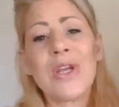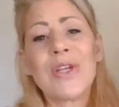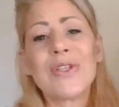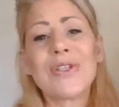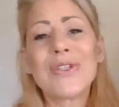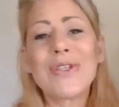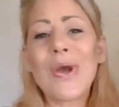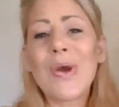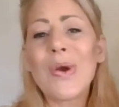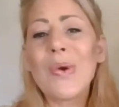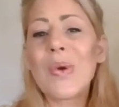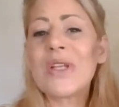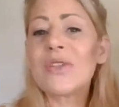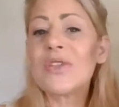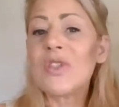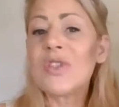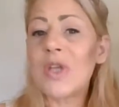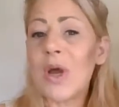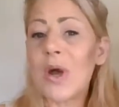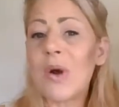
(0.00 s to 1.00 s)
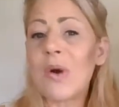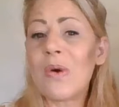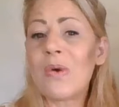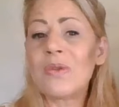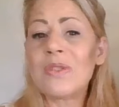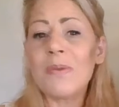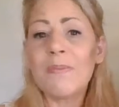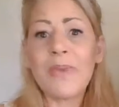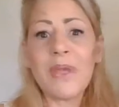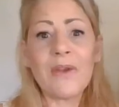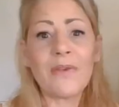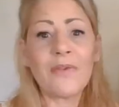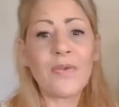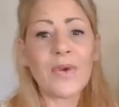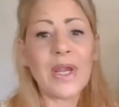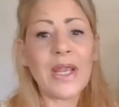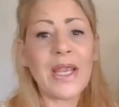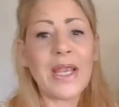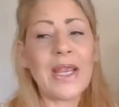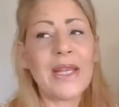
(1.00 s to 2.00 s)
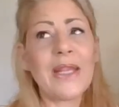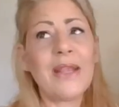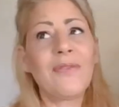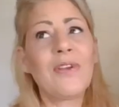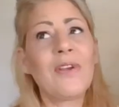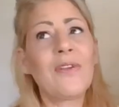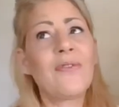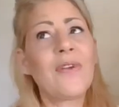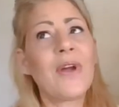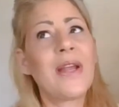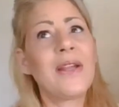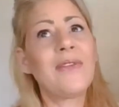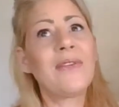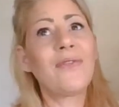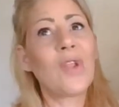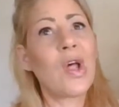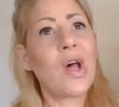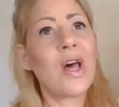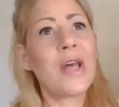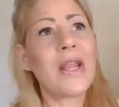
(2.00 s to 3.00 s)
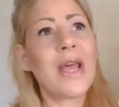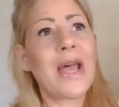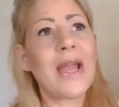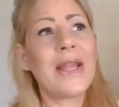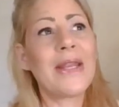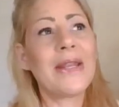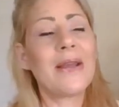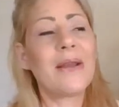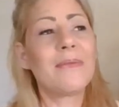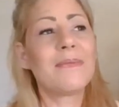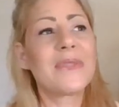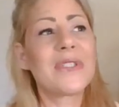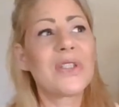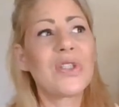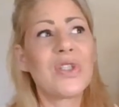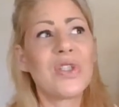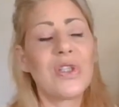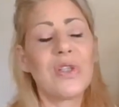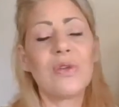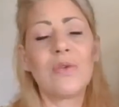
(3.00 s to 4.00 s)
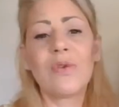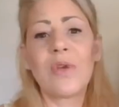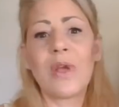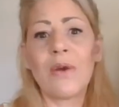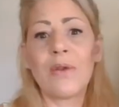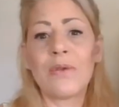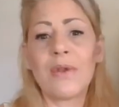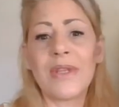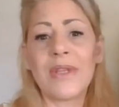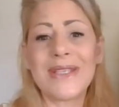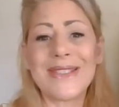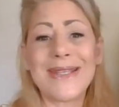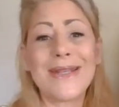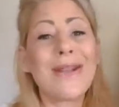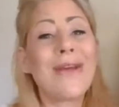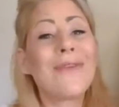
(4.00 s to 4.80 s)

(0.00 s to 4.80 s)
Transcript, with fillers: So don't be afraid if you find flawed items to go through and list it.